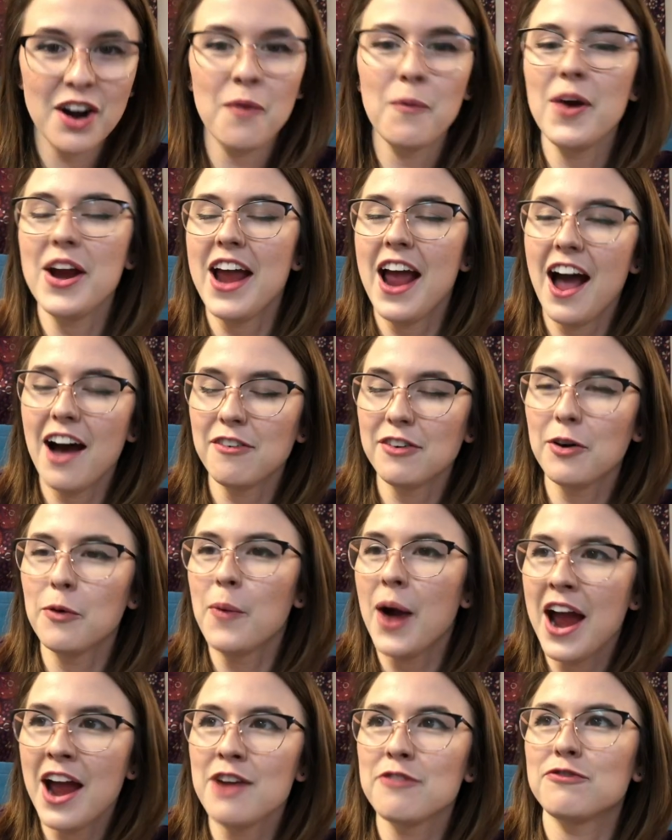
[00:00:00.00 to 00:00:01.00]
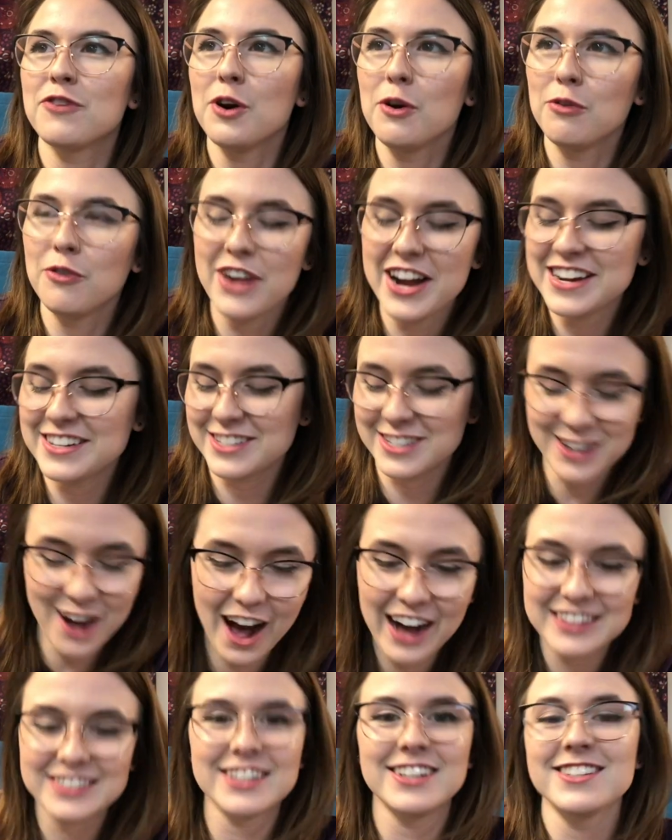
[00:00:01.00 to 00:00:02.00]
we have a way for Reese
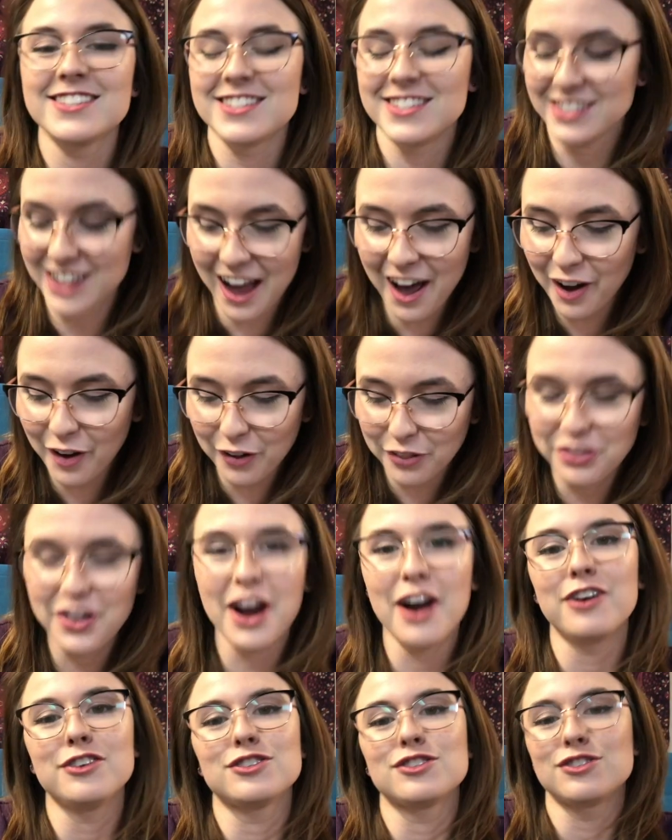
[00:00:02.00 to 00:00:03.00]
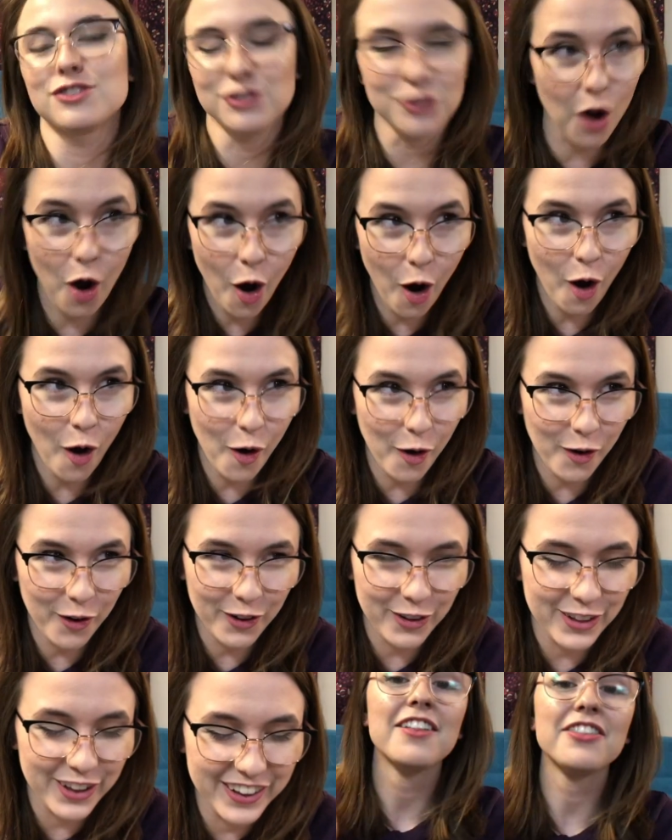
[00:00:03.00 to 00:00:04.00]
not to sell their
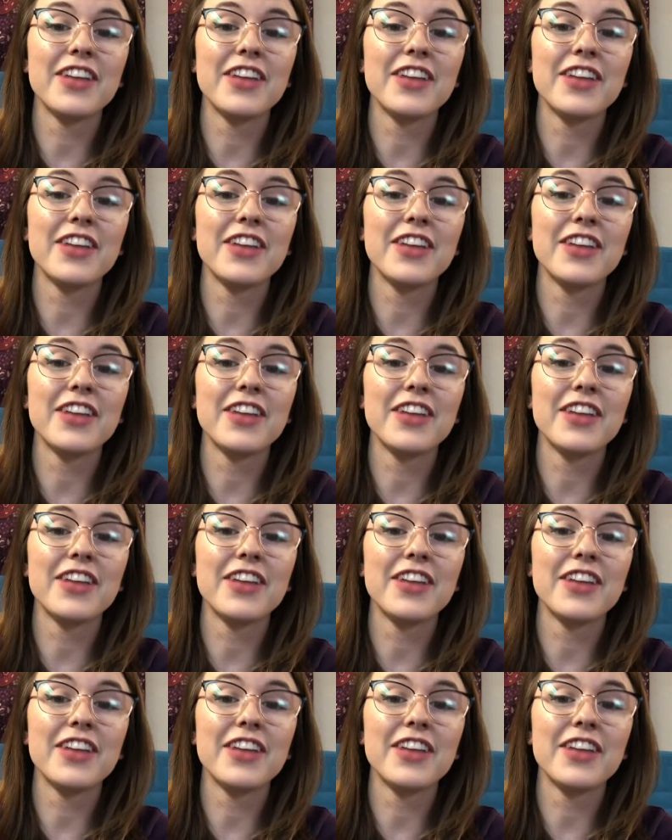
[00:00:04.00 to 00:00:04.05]
soul!"